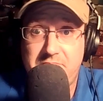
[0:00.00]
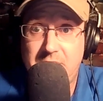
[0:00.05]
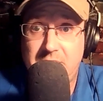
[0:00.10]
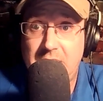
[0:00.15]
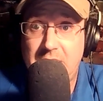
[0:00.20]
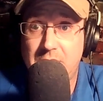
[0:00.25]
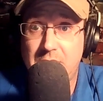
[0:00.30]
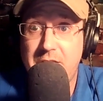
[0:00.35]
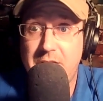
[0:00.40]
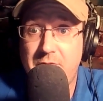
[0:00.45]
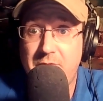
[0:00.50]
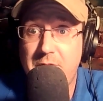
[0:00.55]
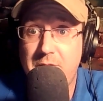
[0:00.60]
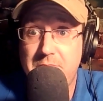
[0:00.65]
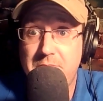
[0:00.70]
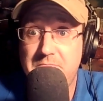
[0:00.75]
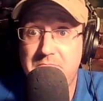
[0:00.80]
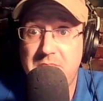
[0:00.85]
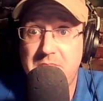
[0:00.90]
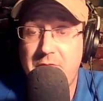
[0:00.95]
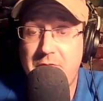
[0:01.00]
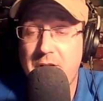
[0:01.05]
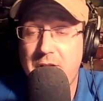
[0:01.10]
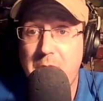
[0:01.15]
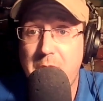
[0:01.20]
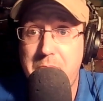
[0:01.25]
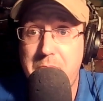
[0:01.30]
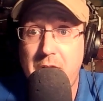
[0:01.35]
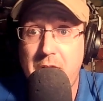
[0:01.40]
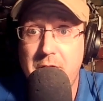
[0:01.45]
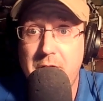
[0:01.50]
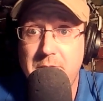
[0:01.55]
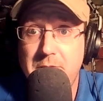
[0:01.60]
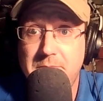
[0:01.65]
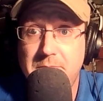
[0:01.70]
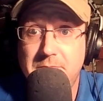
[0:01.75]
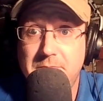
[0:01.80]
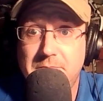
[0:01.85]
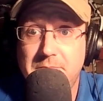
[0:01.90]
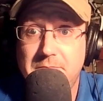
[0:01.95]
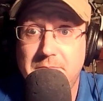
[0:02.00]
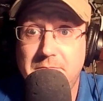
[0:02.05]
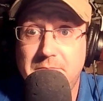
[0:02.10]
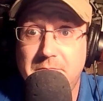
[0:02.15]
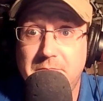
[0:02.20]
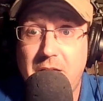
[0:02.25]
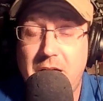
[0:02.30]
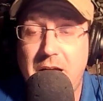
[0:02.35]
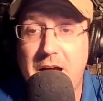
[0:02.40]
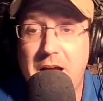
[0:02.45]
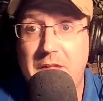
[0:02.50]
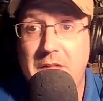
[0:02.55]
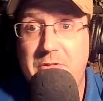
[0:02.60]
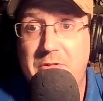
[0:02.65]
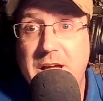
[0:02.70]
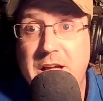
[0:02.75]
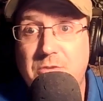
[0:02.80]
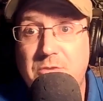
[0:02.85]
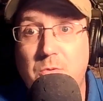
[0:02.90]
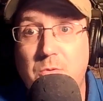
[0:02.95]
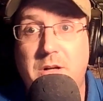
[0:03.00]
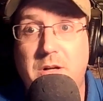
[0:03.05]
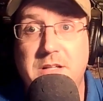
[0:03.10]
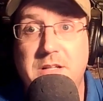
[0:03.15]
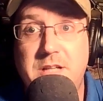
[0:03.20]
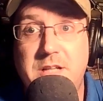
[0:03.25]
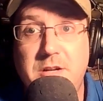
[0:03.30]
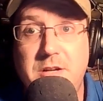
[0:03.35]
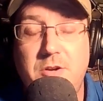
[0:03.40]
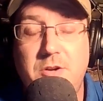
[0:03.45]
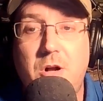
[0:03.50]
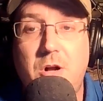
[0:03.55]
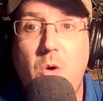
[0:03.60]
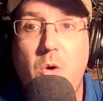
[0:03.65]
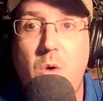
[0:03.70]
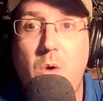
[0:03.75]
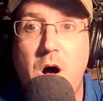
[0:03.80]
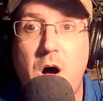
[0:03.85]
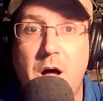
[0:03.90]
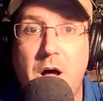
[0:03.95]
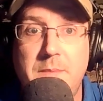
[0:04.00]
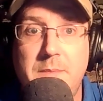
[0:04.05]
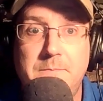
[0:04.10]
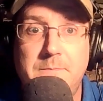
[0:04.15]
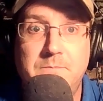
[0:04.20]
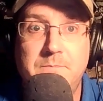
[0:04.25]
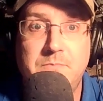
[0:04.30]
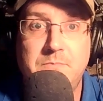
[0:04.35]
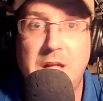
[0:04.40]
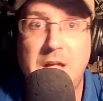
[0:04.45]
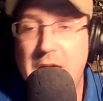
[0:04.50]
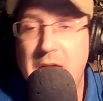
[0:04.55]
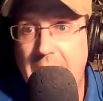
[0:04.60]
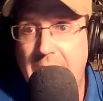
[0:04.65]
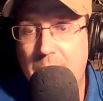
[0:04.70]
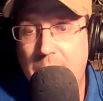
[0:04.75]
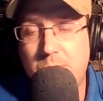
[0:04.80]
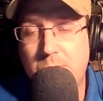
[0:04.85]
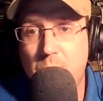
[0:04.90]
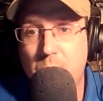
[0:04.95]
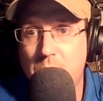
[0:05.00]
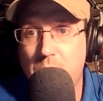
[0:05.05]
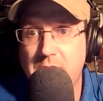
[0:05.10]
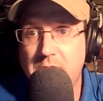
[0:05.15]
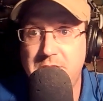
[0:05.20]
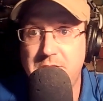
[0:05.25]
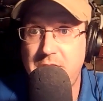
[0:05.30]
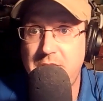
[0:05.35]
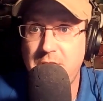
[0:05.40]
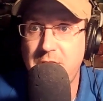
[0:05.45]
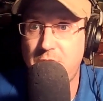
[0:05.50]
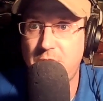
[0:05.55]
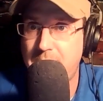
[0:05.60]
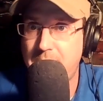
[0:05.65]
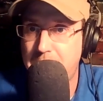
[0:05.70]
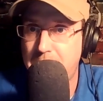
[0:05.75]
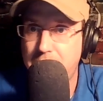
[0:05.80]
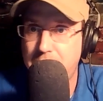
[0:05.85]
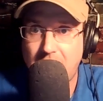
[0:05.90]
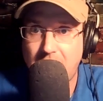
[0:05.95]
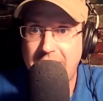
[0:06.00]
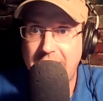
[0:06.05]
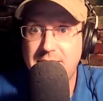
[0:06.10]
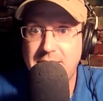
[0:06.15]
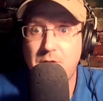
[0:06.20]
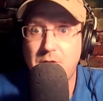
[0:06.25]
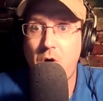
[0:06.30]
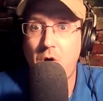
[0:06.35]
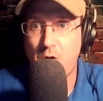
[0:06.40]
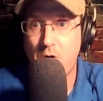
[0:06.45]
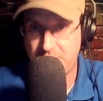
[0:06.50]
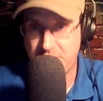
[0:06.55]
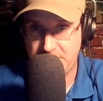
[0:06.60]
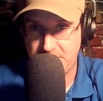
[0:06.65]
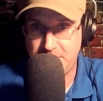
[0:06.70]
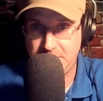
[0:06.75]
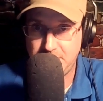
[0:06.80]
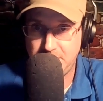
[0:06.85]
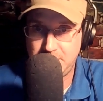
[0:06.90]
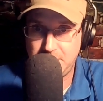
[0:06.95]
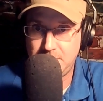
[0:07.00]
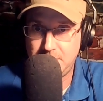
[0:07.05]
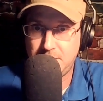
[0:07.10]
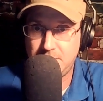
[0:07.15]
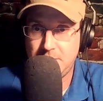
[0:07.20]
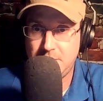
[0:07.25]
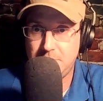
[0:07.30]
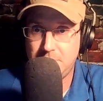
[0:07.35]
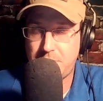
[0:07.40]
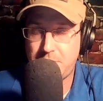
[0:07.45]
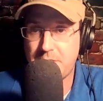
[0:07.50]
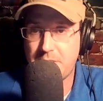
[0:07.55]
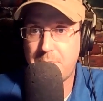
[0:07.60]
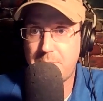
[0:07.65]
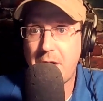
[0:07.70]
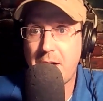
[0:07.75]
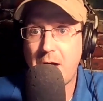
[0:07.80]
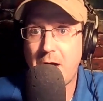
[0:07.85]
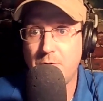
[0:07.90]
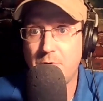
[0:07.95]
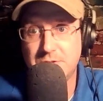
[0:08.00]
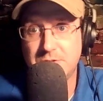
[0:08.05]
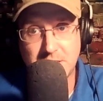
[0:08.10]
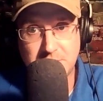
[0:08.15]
it'll never get better, and things will continue to go on, and we will continue to be plagued and haunted by the powers